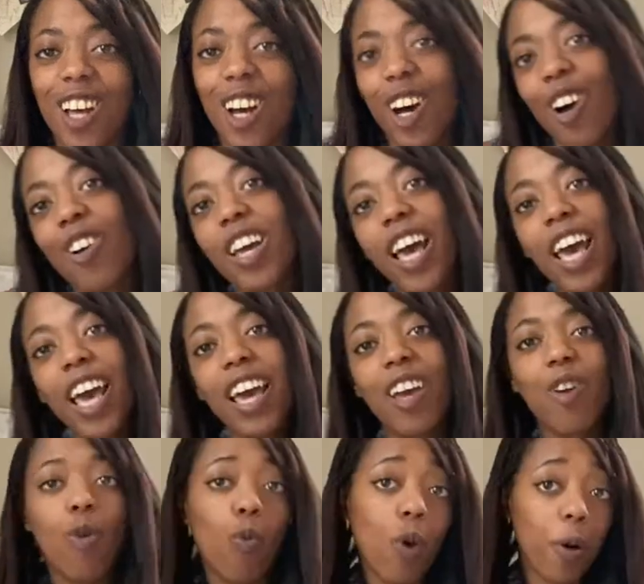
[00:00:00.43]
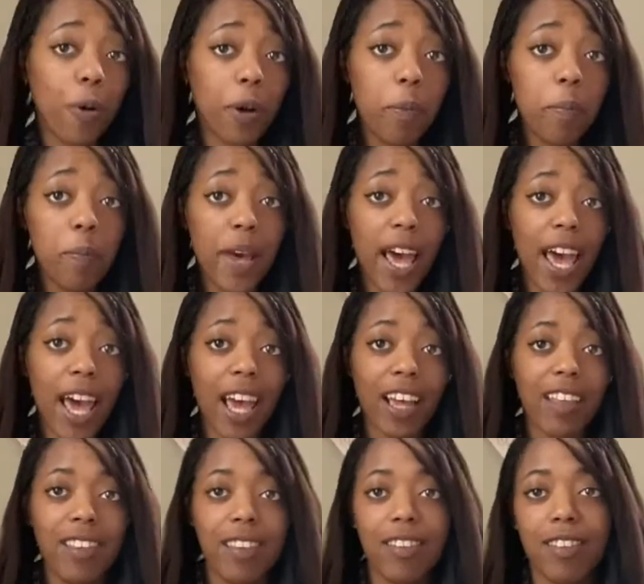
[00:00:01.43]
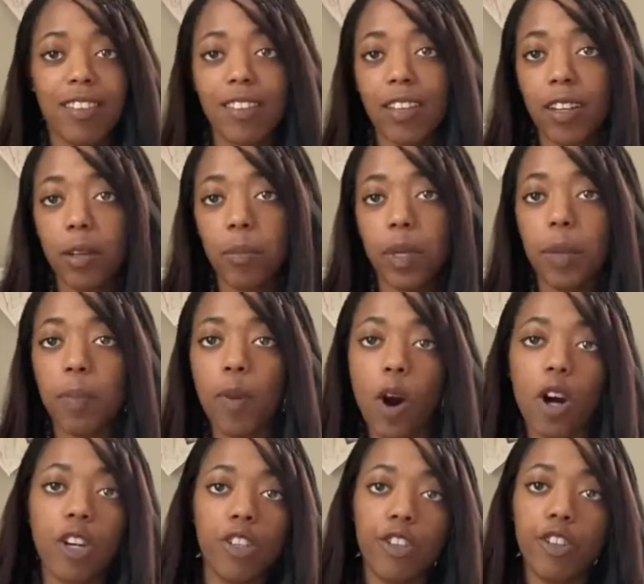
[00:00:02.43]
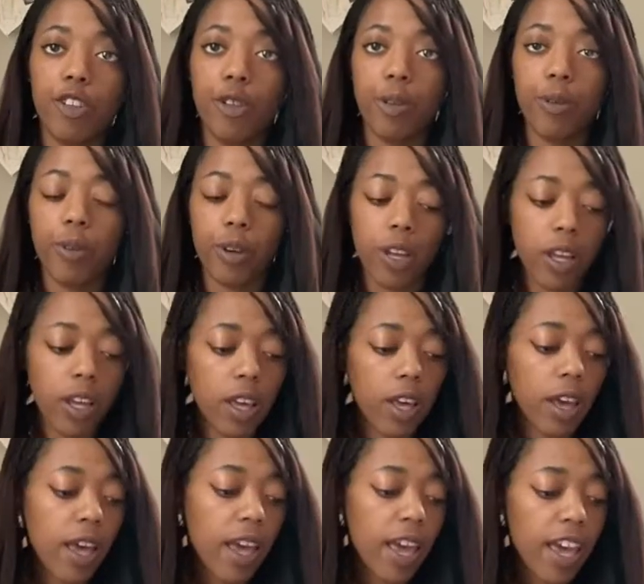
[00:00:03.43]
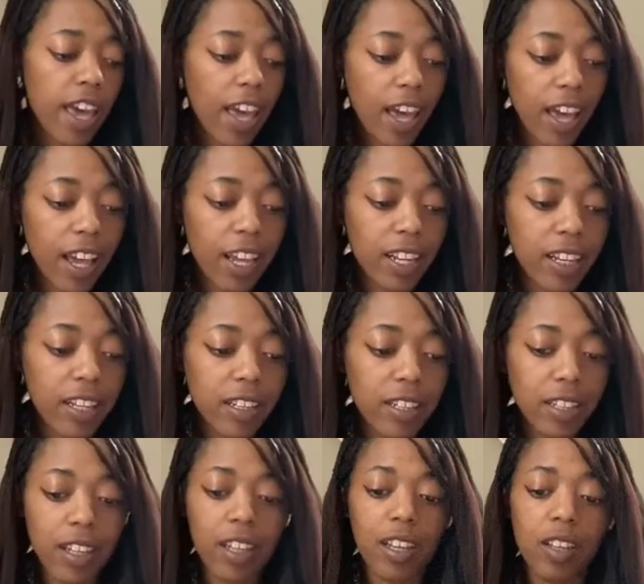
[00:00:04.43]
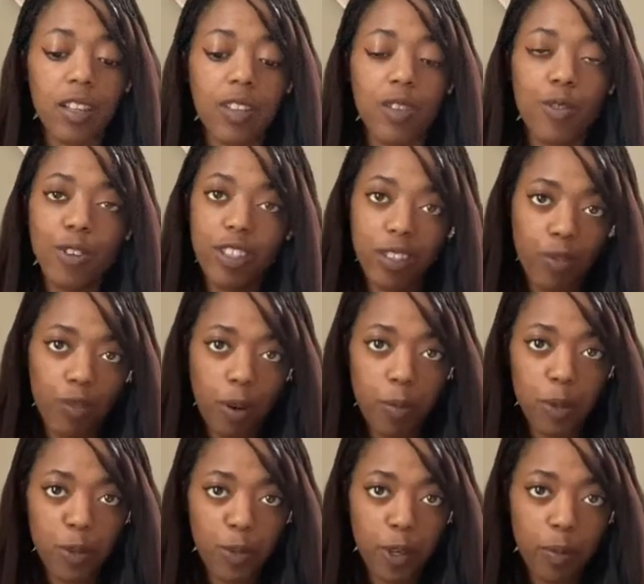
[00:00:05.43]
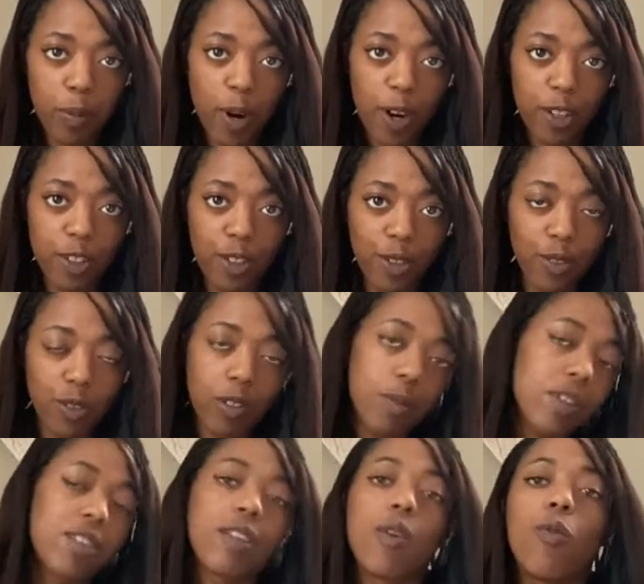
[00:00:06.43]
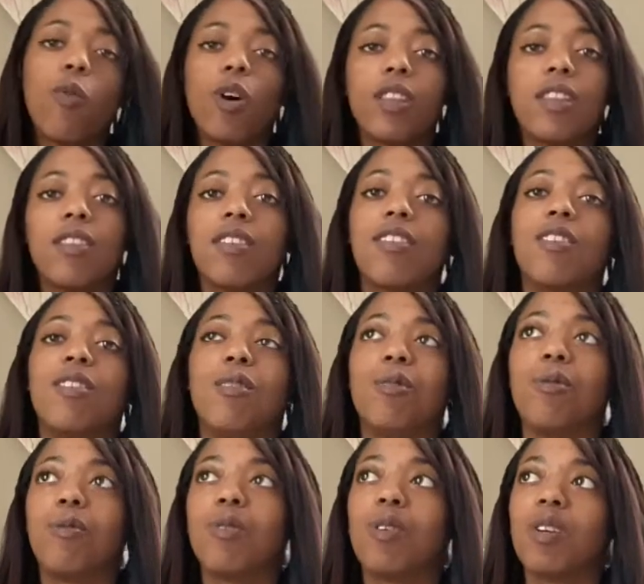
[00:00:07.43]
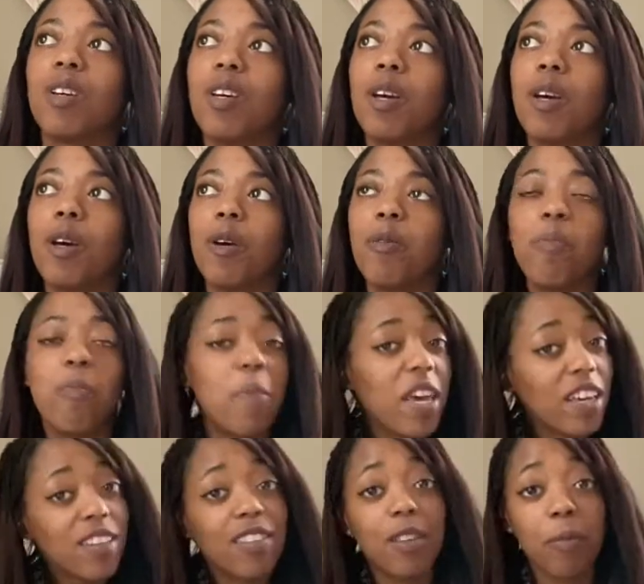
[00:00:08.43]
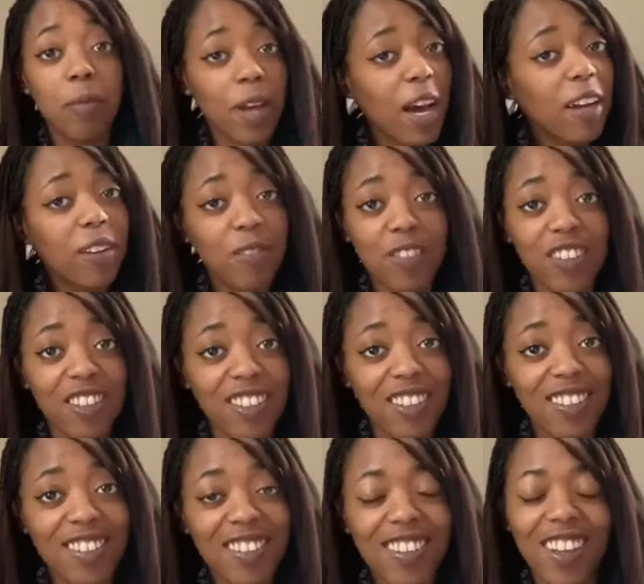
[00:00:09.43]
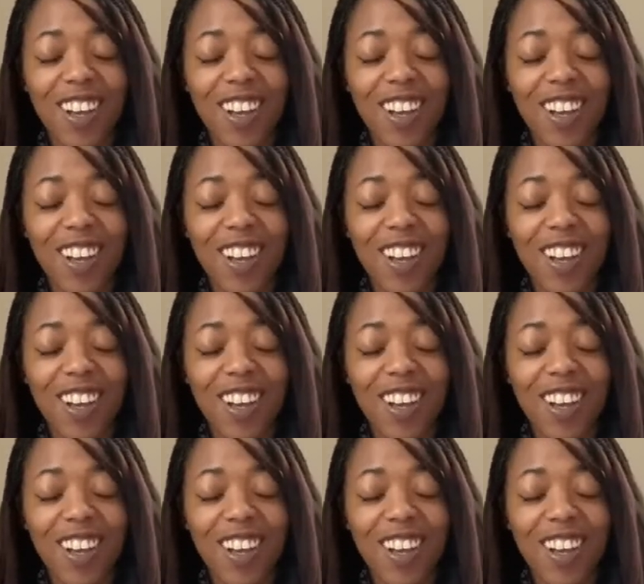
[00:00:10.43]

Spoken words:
Okay, welcome back. This is going to be part two. And the reason why I'm doing a part two is because I want this to make some kind of sense.